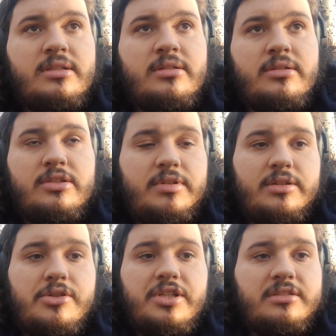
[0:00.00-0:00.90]
because we
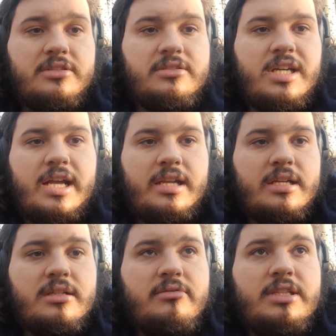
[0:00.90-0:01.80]
don't trust society.
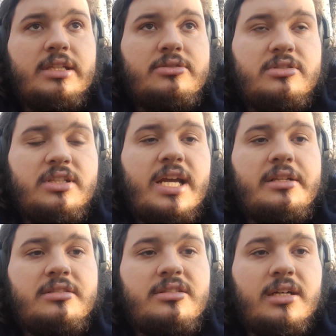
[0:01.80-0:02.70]
We think society
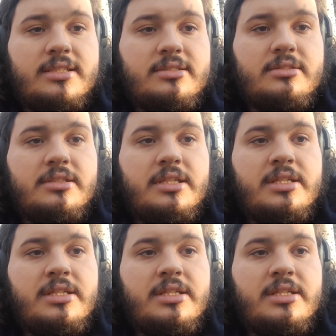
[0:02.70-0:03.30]
sucks.